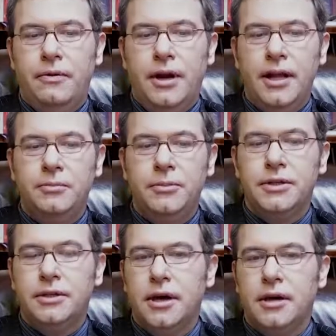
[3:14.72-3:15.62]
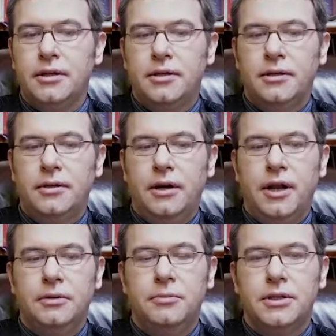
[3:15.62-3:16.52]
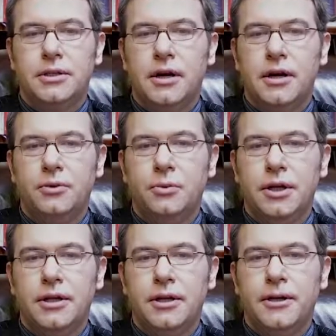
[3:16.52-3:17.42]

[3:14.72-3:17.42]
Let me start with